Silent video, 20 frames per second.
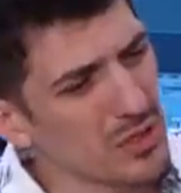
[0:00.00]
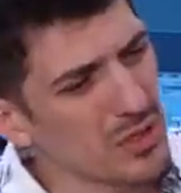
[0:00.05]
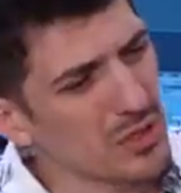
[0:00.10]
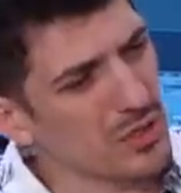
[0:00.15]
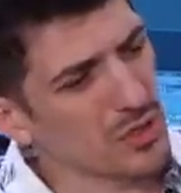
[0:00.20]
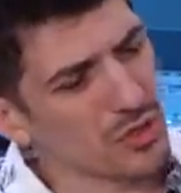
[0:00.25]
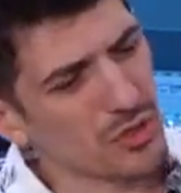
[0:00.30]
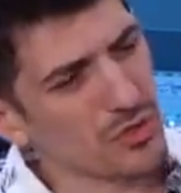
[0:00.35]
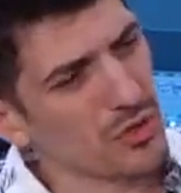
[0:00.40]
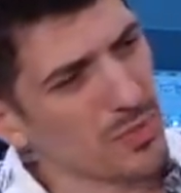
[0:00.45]
in
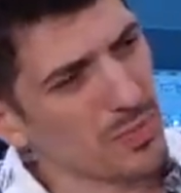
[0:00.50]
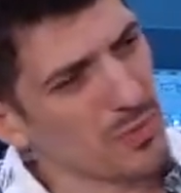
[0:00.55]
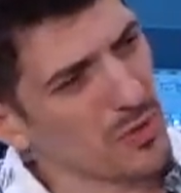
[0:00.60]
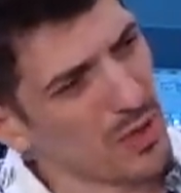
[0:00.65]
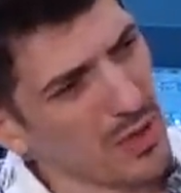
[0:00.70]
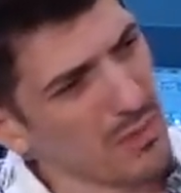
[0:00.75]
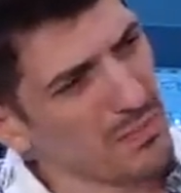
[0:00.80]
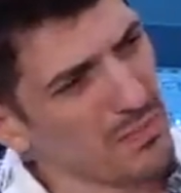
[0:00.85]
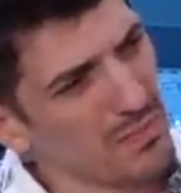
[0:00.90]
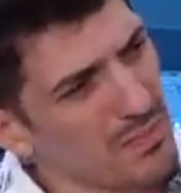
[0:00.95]
the strip
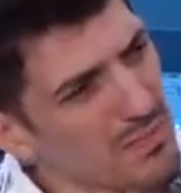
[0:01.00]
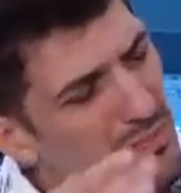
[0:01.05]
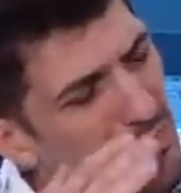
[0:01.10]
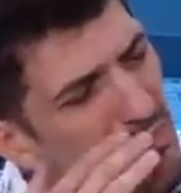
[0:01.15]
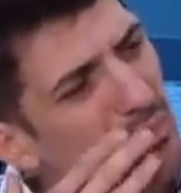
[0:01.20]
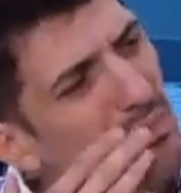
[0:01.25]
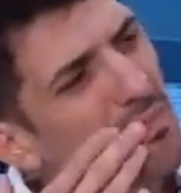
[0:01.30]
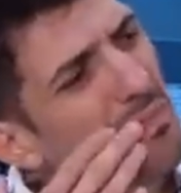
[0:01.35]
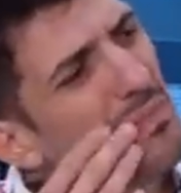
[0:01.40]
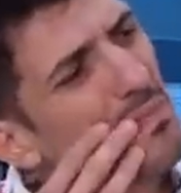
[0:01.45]
club?
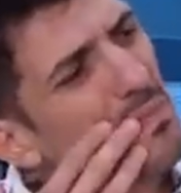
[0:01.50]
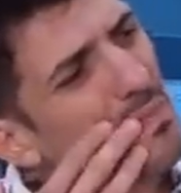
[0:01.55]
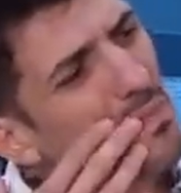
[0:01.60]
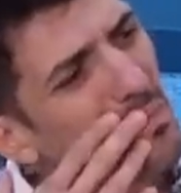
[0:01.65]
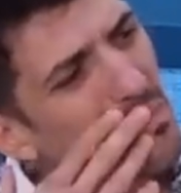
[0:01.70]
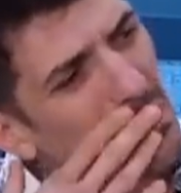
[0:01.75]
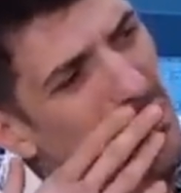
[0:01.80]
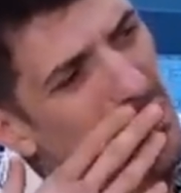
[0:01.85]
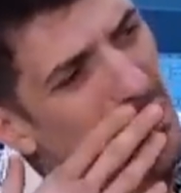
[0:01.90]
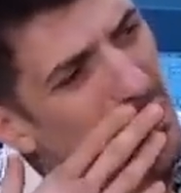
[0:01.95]
who's to
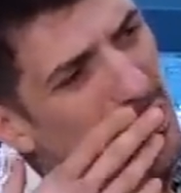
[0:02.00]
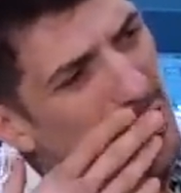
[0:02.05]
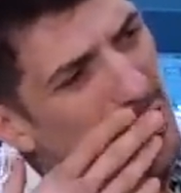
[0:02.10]
gonna, serve